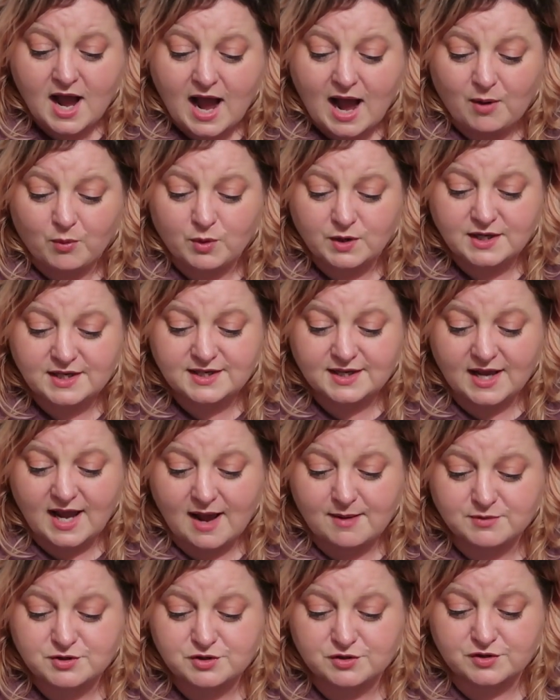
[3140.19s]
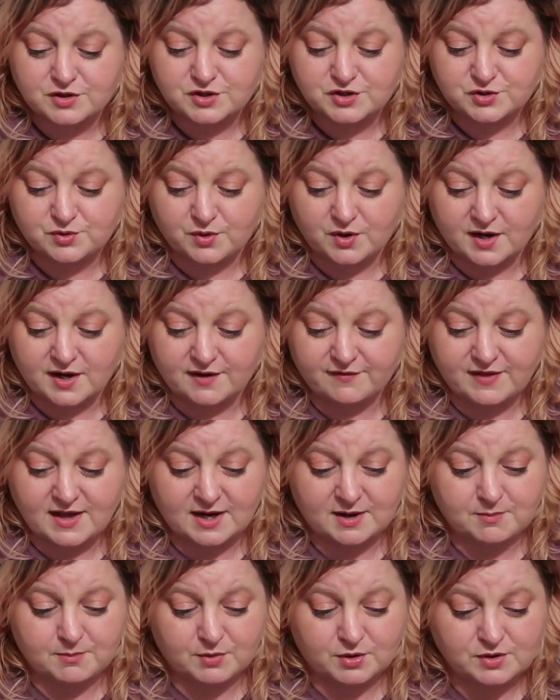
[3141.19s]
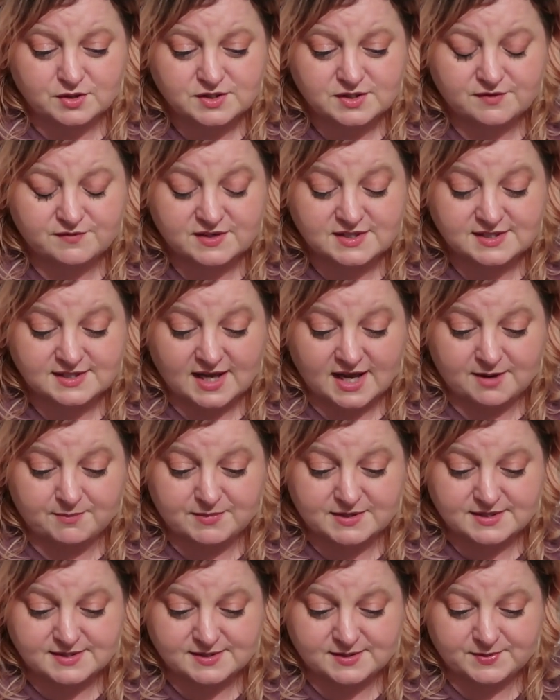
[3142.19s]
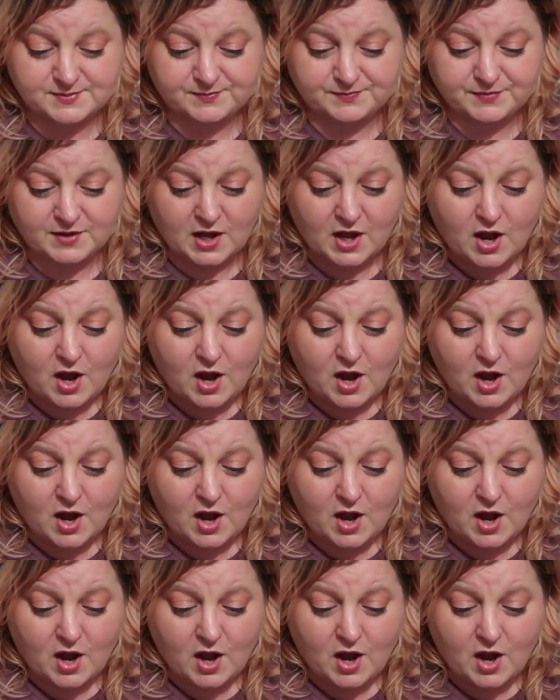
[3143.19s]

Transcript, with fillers: I wanted to capture the joy of that immersive escapism,